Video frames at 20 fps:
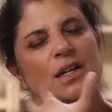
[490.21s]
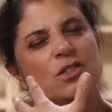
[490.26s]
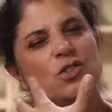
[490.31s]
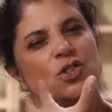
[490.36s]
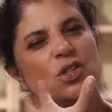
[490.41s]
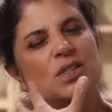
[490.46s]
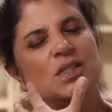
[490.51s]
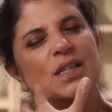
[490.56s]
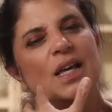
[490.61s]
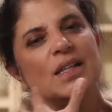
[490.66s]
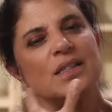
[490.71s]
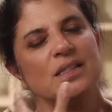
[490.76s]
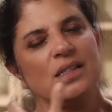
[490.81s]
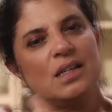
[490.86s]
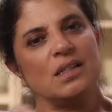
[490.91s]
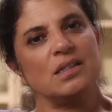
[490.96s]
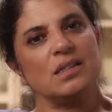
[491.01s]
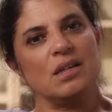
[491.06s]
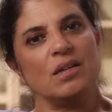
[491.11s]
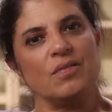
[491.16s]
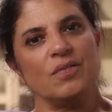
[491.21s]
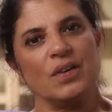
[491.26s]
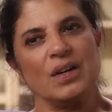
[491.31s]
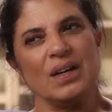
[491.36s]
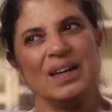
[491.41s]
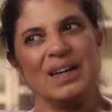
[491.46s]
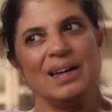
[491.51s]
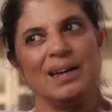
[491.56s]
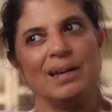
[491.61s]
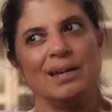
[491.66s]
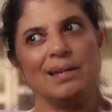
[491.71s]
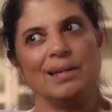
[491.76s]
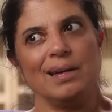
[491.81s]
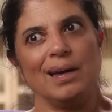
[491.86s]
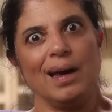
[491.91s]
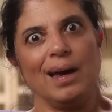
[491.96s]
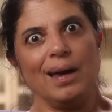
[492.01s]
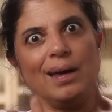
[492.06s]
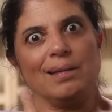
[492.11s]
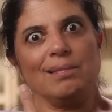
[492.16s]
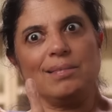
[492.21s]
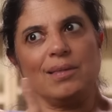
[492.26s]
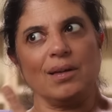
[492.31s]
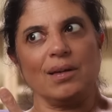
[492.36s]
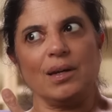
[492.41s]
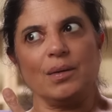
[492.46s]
Just that sense of, I thought